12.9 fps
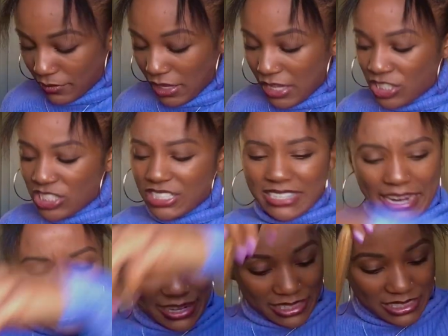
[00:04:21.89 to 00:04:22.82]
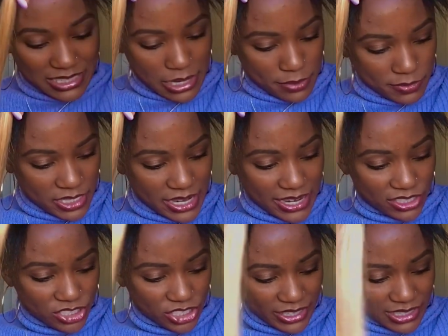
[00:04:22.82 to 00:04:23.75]
She's not the same
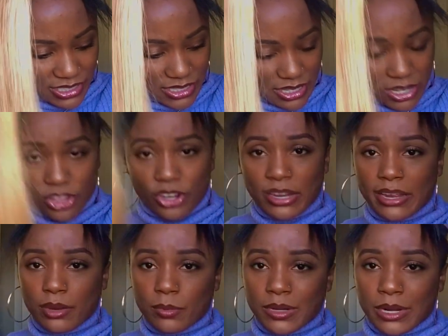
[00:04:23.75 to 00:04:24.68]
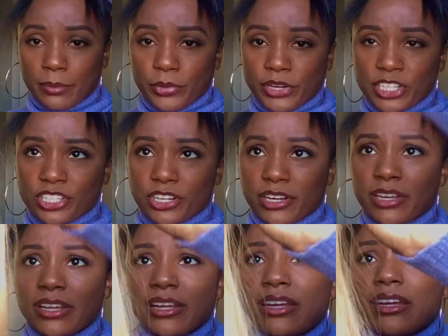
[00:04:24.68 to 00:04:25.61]
texture as the other hair, but I'm pretty sure
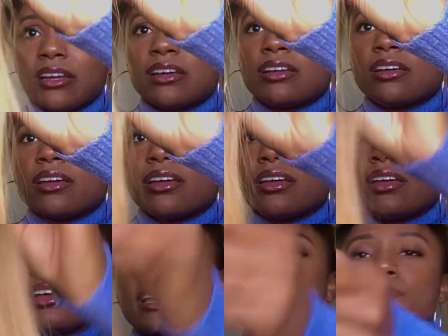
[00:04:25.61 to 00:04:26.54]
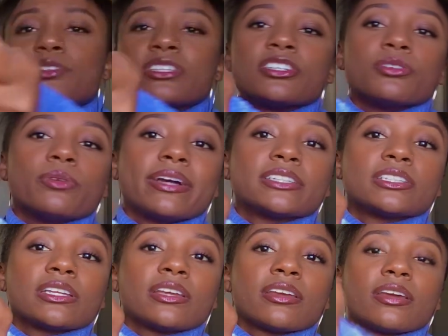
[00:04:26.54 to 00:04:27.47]
it comes with two
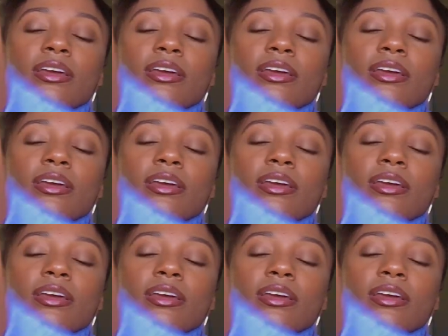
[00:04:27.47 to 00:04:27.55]
actually.